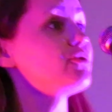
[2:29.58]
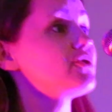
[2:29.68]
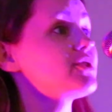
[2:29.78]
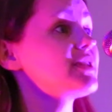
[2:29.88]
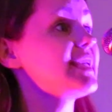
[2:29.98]

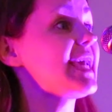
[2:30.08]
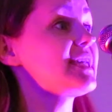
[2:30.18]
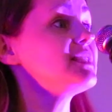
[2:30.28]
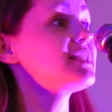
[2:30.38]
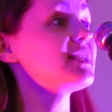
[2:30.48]
first
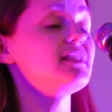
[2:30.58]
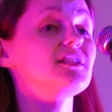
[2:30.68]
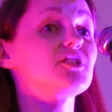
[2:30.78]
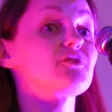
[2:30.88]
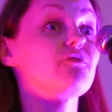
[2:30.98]
guest at
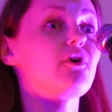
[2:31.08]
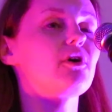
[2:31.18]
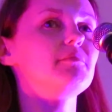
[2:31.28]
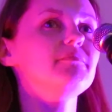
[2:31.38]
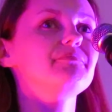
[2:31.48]
this
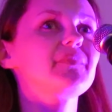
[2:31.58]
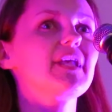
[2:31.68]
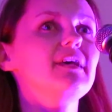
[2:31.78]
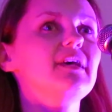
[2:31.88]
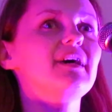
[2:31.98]
farm.
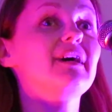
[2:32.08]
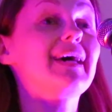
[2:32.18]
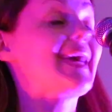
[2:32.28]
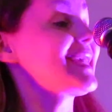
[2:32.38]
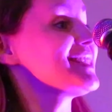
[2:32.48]

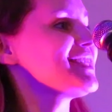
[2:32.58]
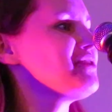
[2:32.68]
I can